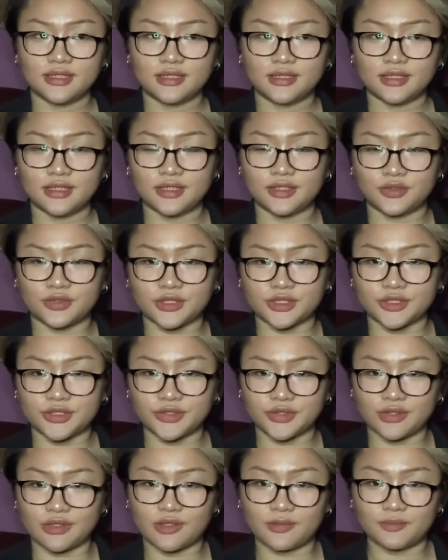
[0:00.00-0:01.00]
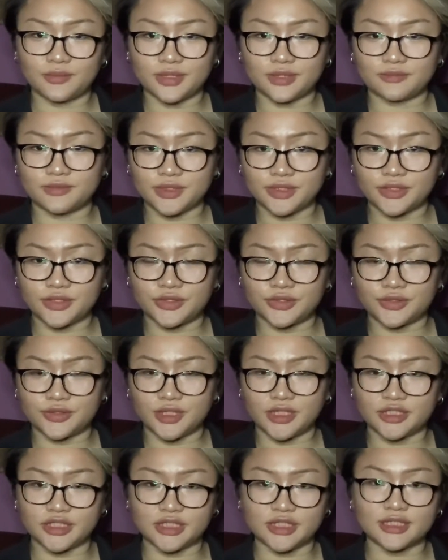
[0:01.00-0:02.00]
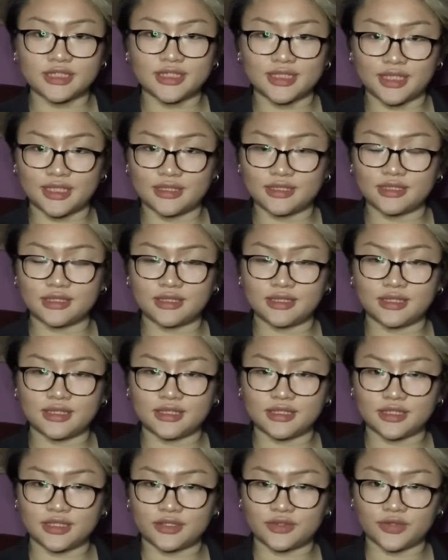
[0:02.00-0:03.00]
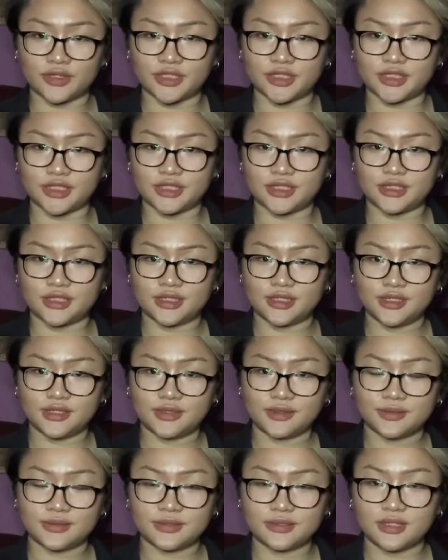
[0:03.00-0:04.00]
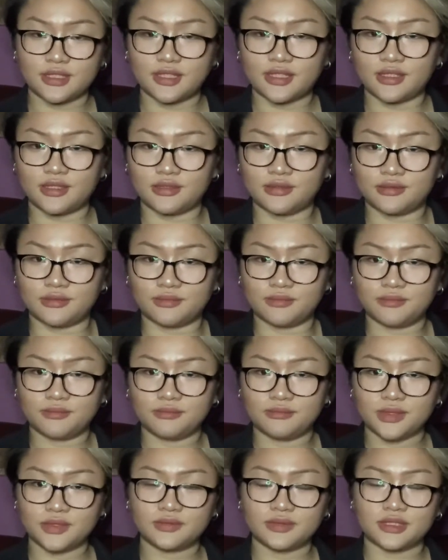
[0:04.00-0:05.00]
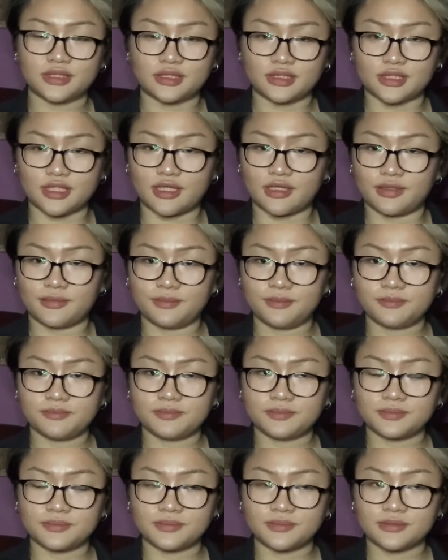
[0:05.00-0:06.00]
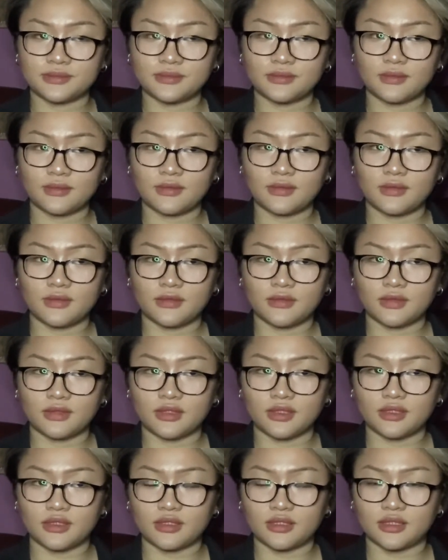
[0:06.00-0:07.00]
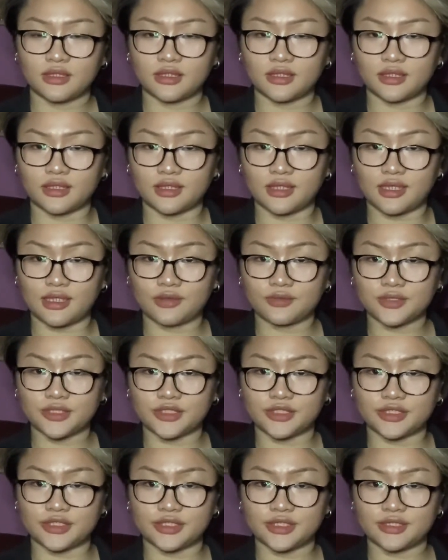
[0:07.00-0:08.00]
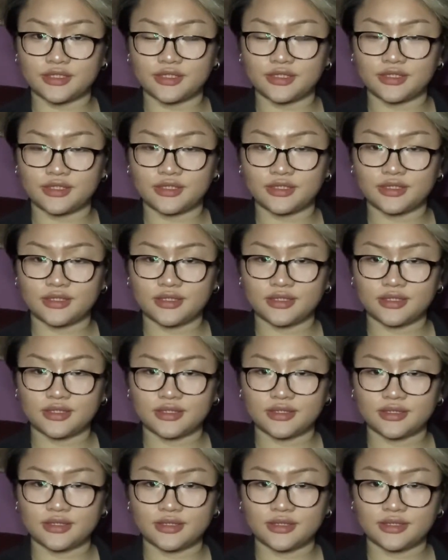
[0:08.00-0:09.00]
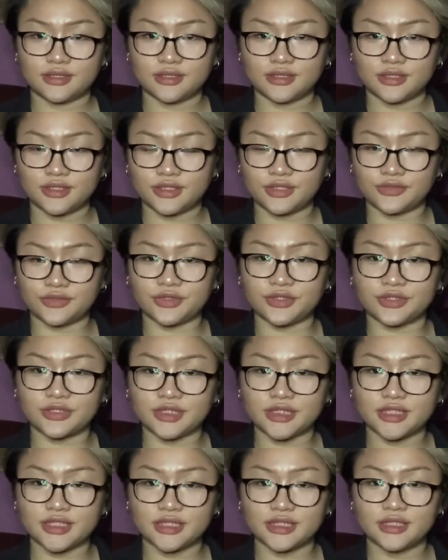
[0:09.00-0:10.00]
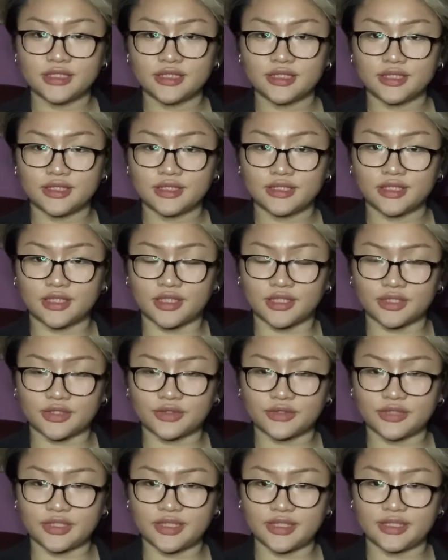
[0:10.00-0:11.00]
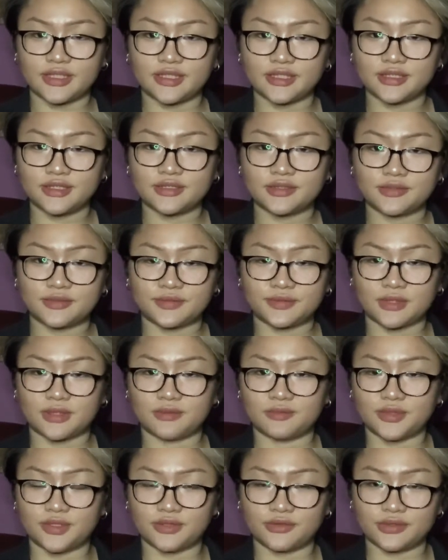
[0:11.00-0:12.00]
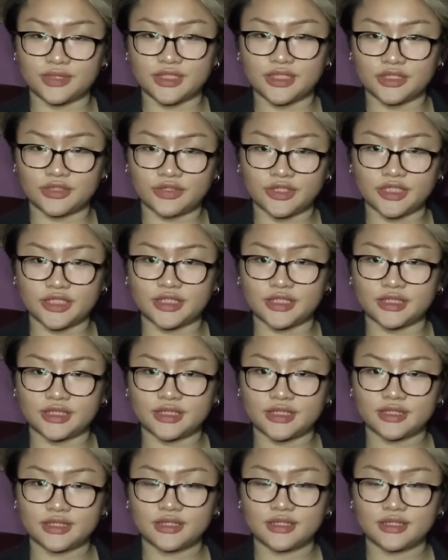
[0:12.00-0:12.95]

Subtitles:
in order to help them to understand these situations. And most of the time, alters usually are created from those situations,